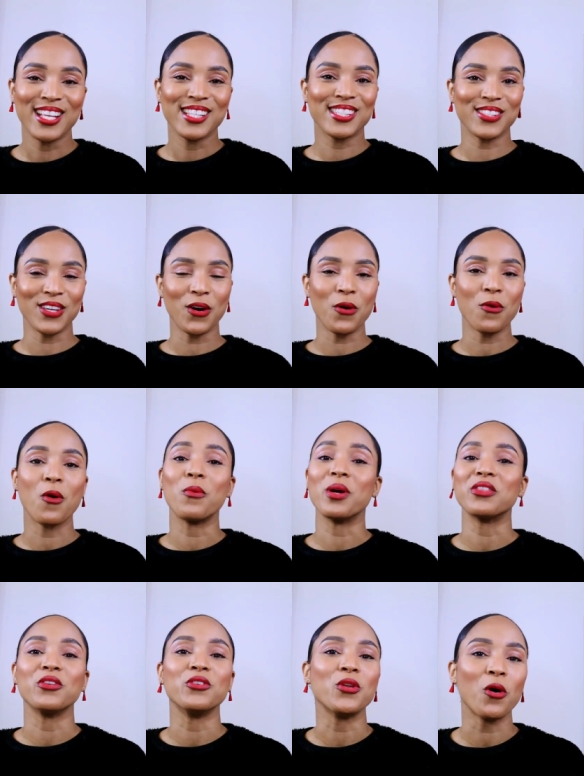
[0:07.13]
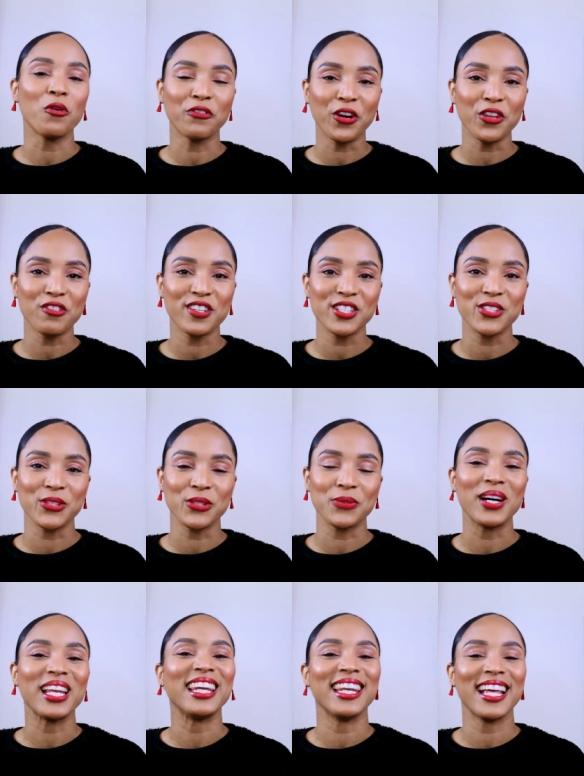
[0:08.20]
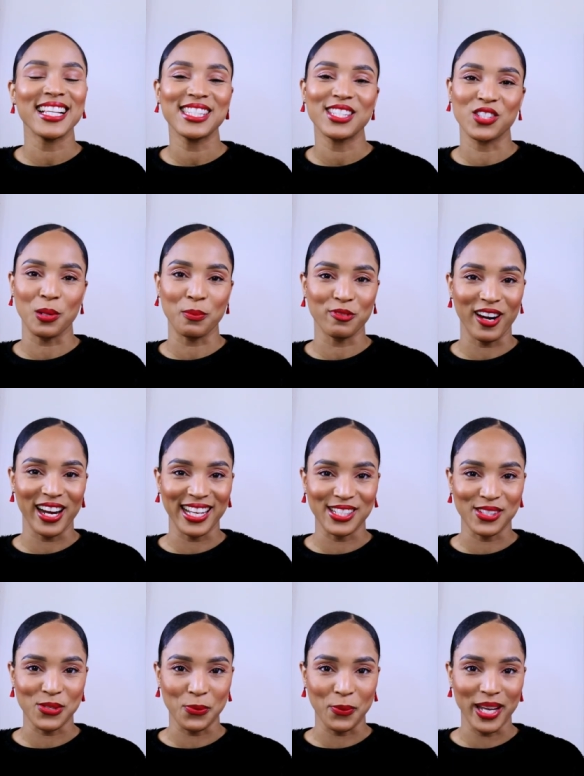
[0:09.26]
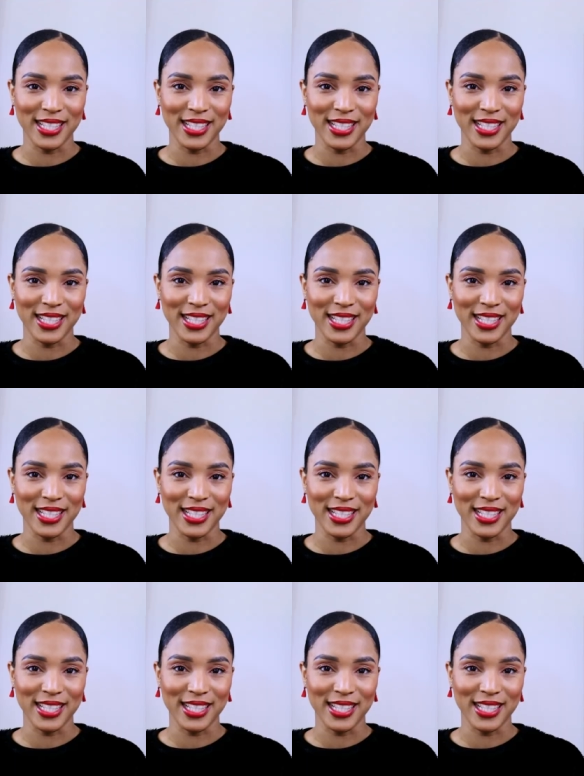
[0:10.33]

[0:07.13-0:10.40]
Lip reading: So with no further ado, let's jump right into